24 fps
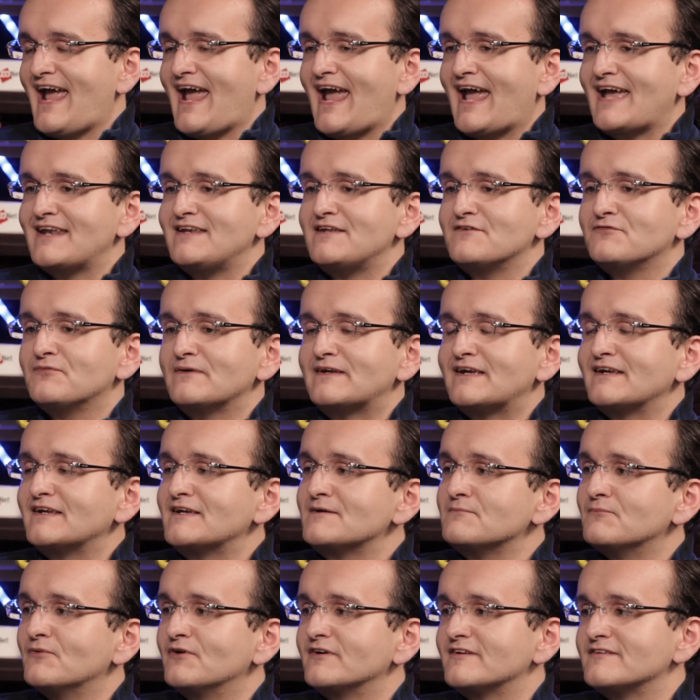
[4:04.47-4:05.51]
And if we can
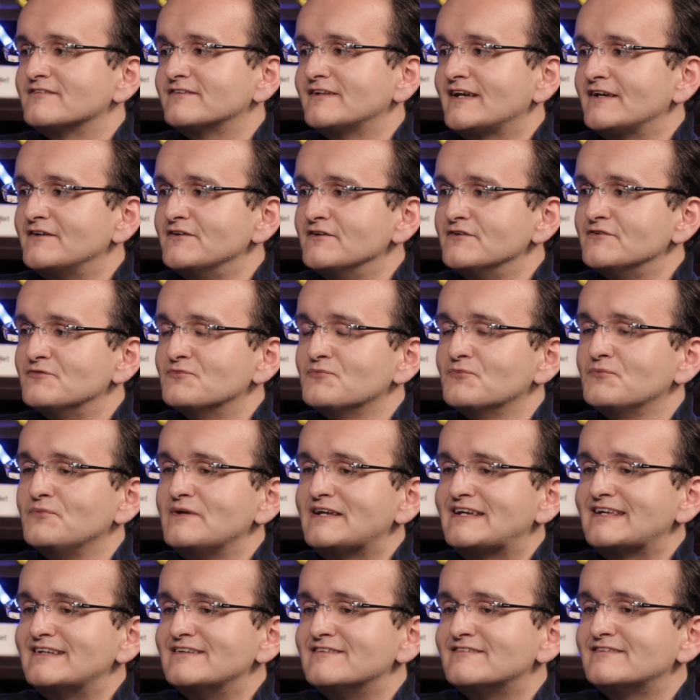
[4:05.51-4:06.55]
get more to standard,
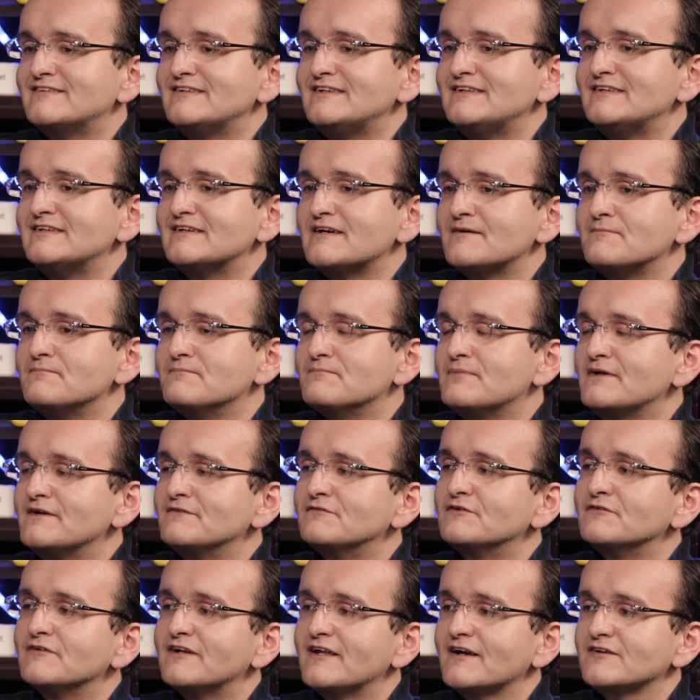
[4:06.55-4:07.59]
we can see a bit
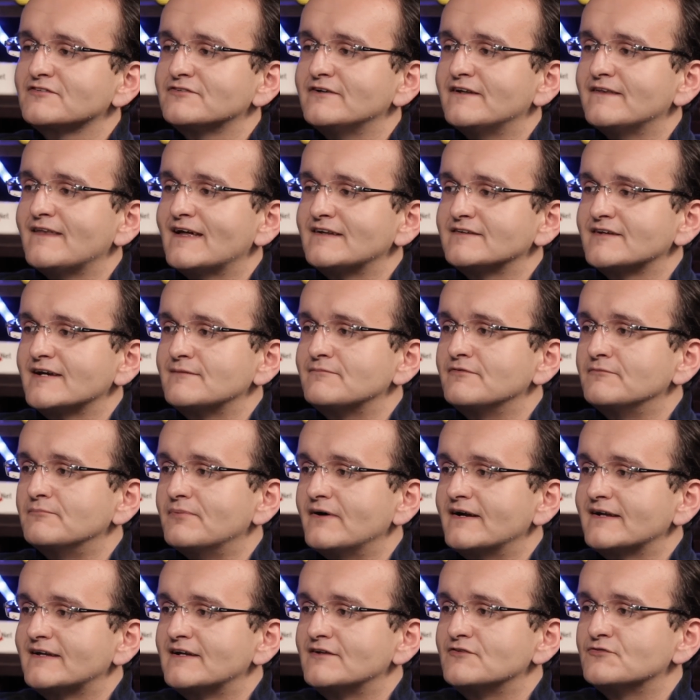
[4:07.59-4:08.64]
of a reduction in that type of
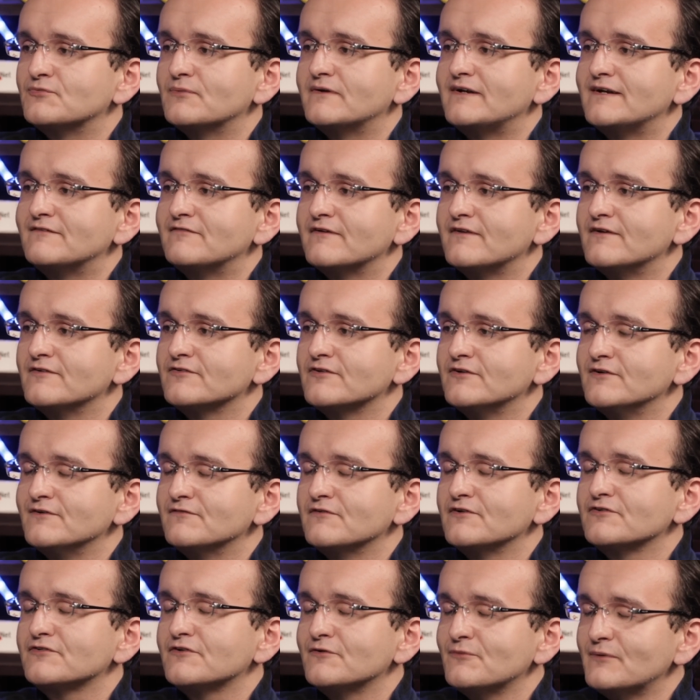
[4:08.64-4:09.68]
breakage whenever there's a new
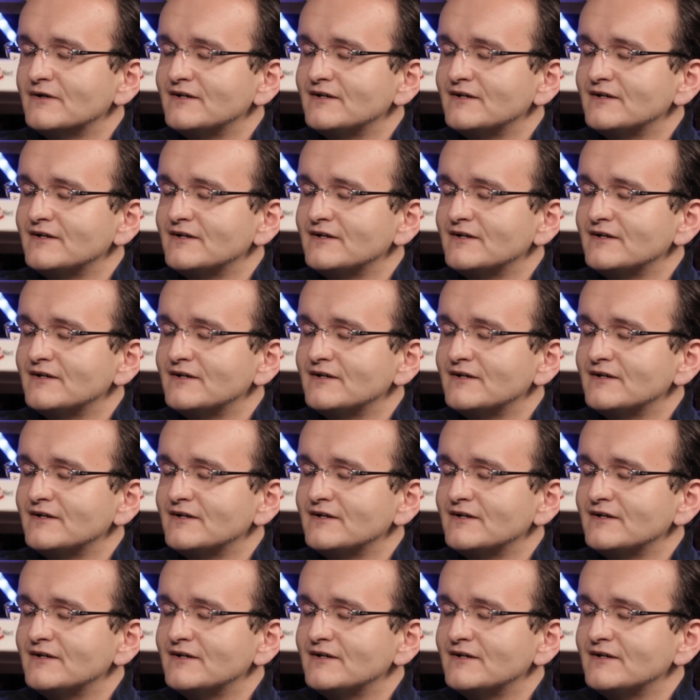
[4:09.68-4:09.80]
version of